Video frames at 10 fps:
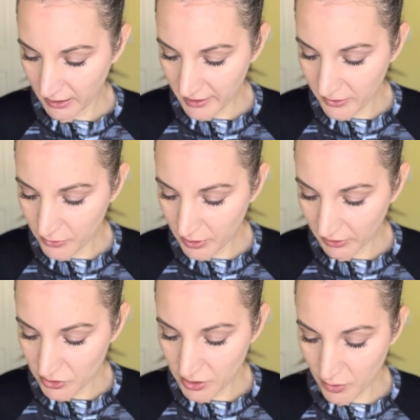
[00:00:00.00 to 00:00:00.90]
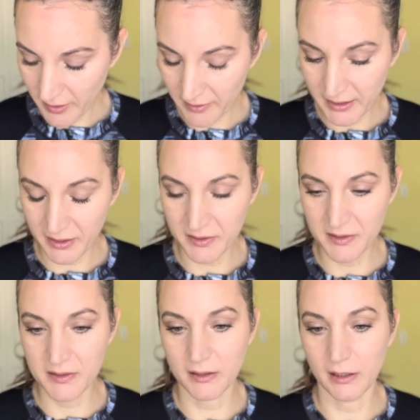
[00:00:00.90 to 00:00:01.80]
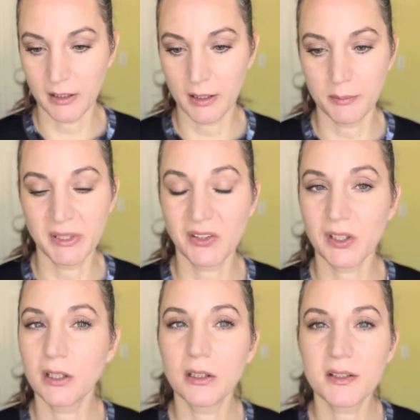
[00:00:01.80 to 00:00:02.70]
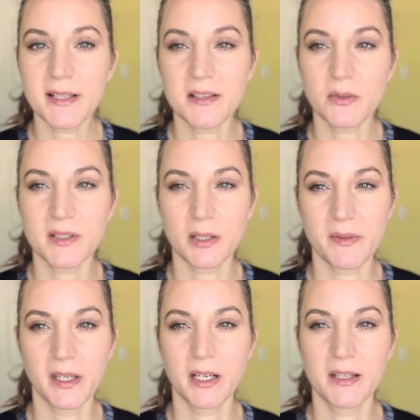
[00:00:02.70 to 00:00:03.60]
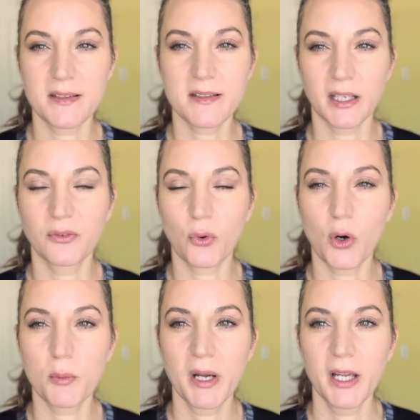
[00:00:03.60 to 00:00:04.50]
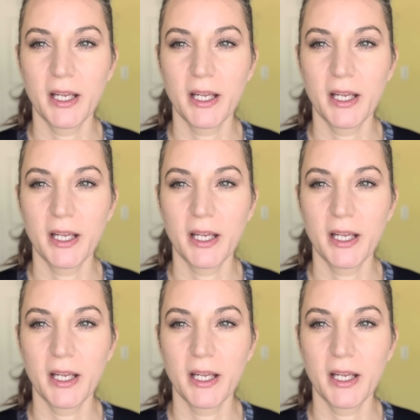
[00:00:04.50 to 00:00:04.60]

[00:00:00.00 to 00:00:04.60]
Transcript: I do know that there's mineral sunscreens out there in stick form,